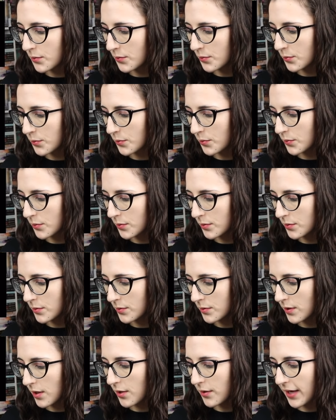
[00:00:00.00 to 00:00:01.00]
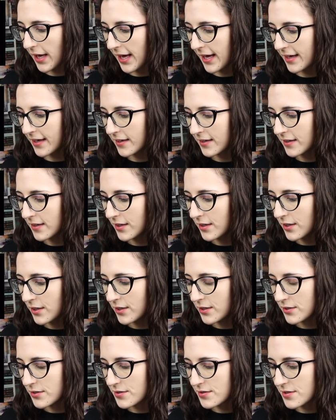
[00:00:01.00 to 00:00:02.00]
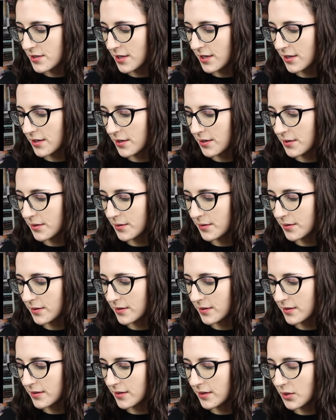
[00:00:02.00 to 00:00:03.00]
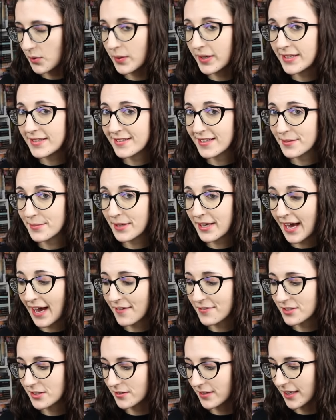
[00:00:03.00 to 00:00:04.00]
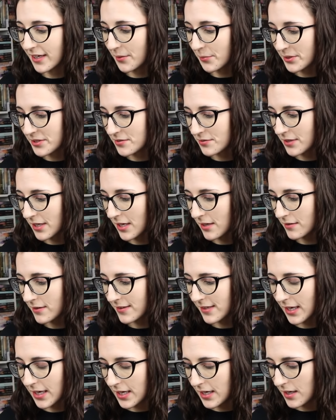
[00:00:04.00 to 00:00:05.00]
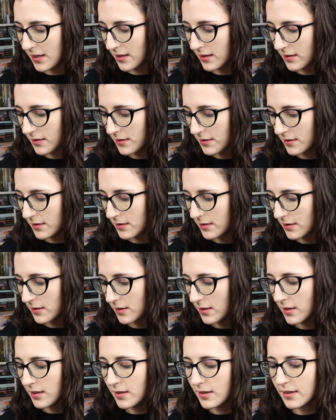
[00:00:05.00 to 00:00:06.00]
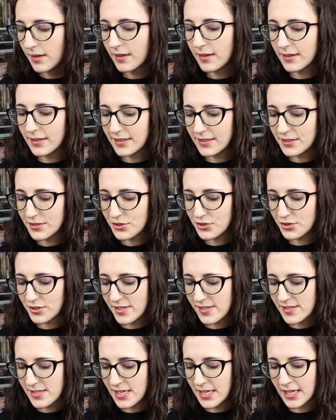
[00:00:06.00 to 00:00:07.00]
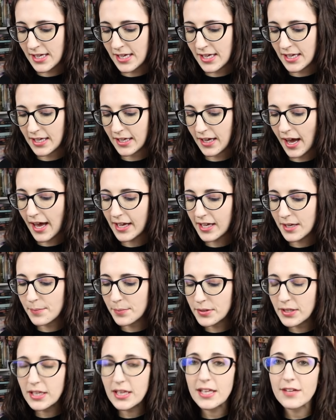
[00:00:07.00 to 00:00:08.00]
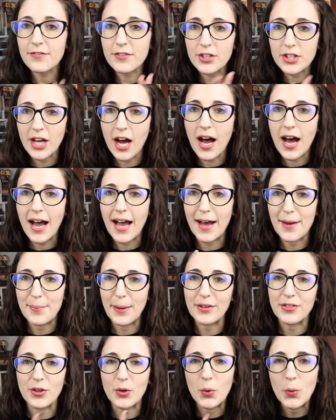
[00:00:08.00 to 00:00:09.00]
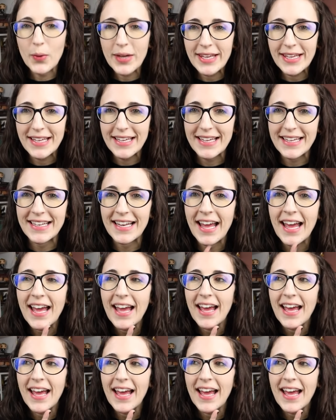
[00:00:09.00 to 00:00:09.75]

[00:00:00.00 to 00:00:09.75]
thought of it. Okay, so the queen's gonna be after Lady Whistledown. Is that it? Interesting. I completely forgot about the queen